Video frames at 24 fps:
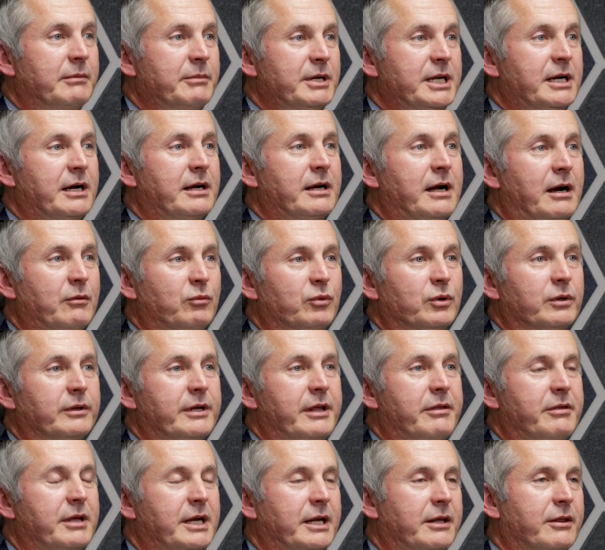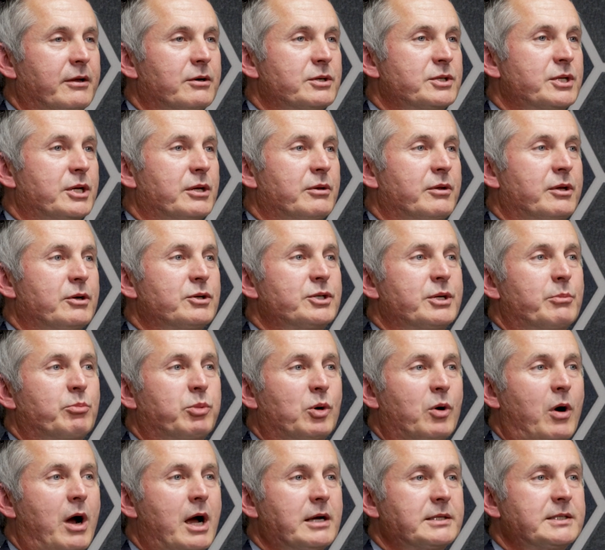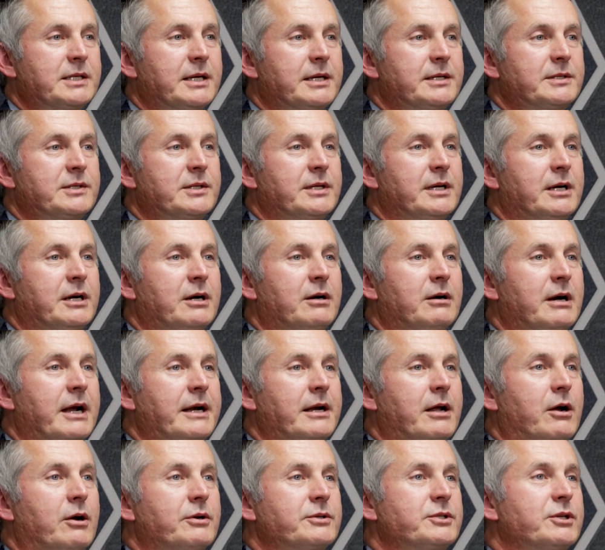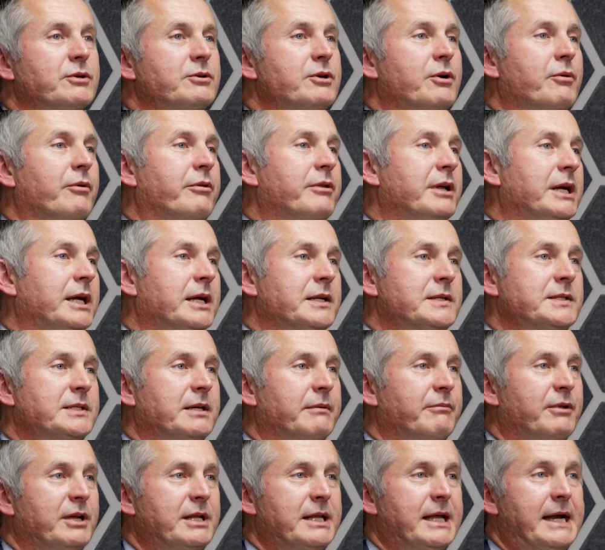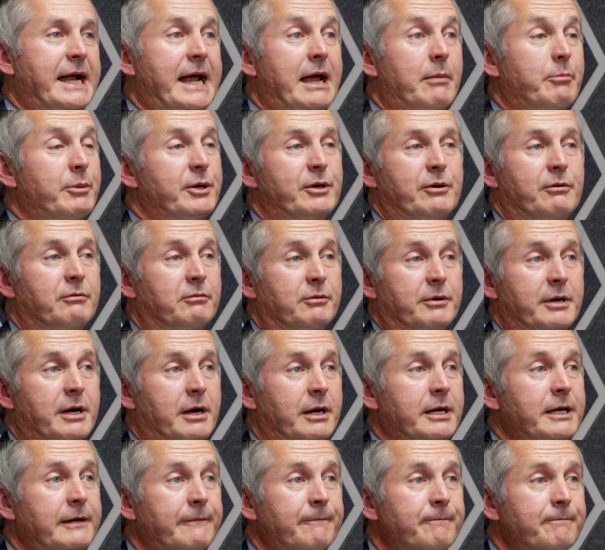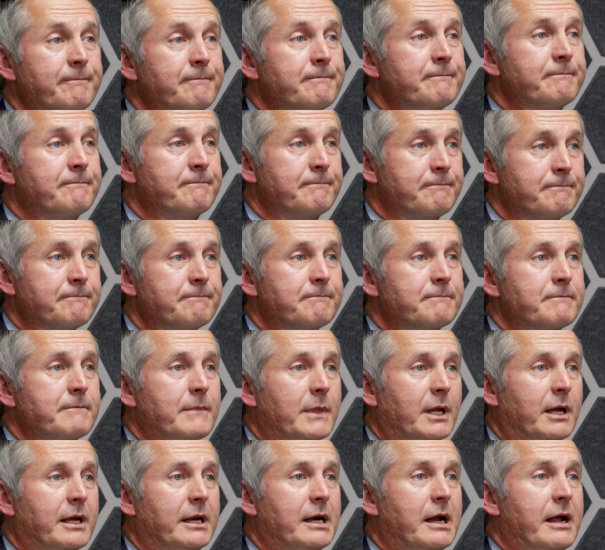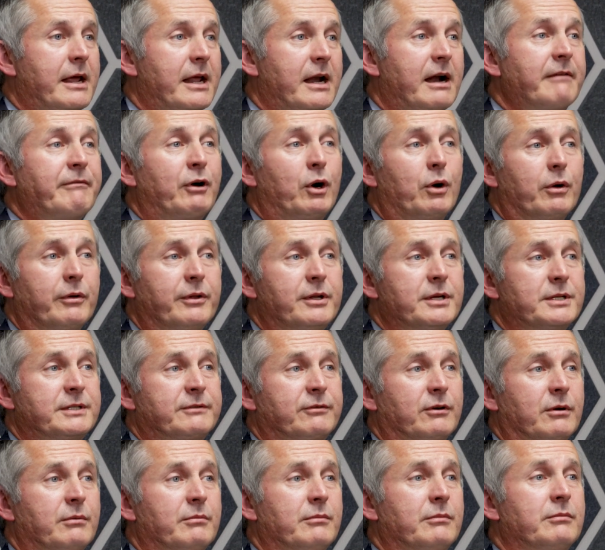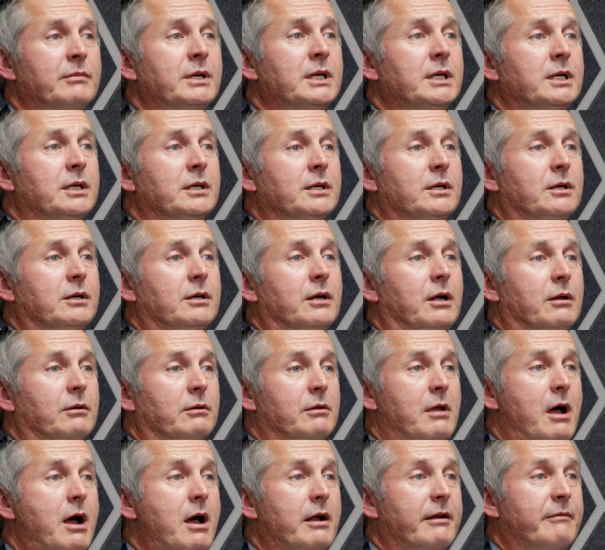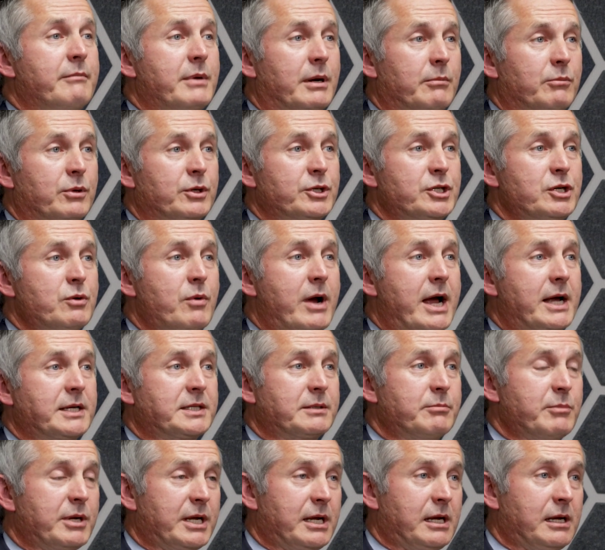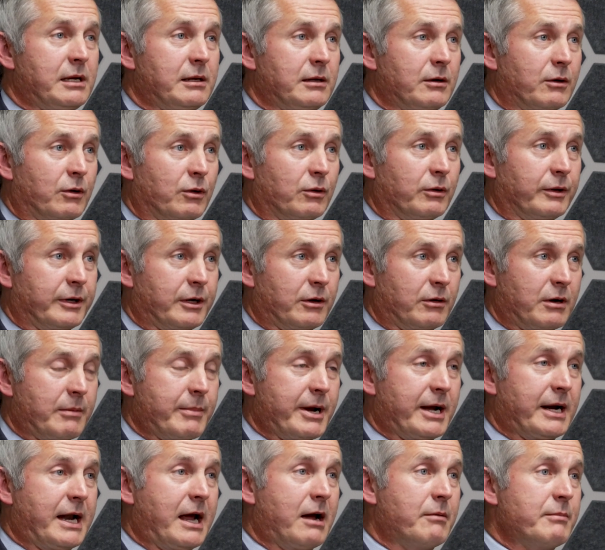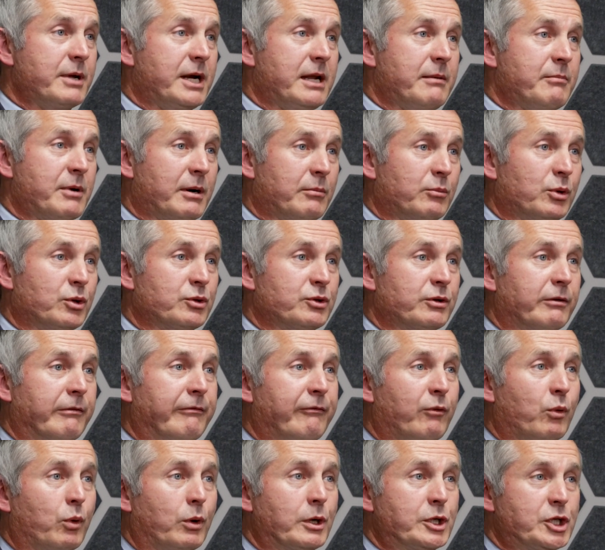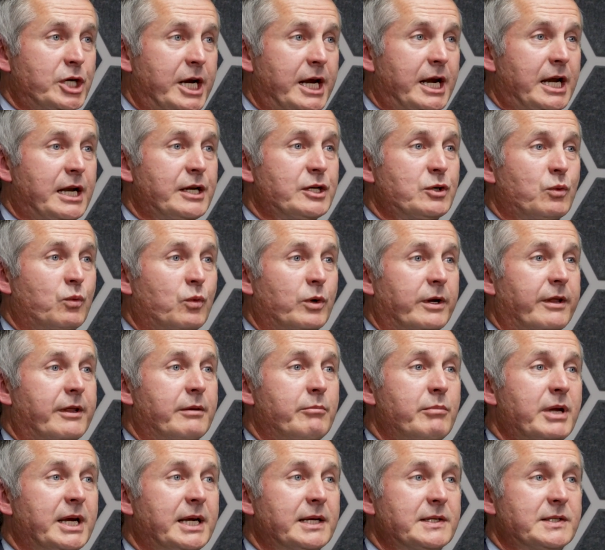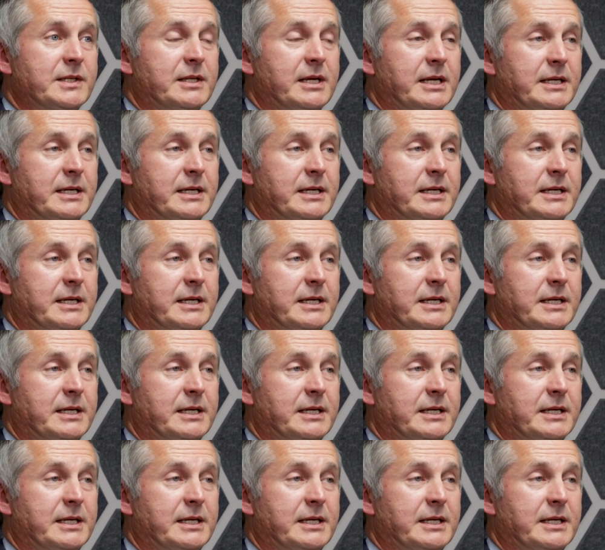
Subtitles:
I mean, I really think there's a process there, and I also don't think it's something that happened overnight. Mm. And I've heard this from a lot of members. You asked me earlier about how many members are for change, and one of the biggest